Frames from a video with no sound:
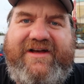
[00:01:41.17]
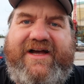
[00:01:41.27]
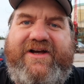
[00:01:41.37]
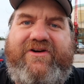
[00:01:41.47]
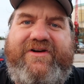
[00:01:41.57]

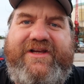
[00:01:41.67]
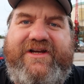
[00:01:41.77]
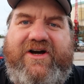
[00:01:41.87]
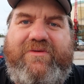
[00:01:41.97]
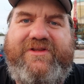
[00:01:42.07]
I already
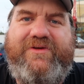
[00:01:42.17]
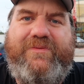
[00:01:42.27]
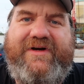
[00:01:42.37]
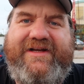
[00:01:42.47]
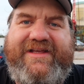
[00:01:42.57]
know what the
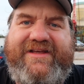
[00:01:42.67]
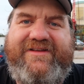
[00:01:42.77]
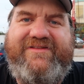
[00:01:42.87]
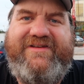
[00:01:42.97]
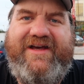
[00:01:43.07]
one
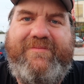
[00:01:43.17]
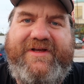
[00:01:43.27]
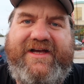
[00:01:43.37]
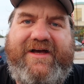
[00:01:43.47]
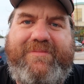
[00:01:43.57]
is
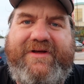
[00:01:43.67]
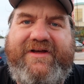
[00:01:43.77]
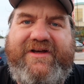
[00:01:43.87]
coming up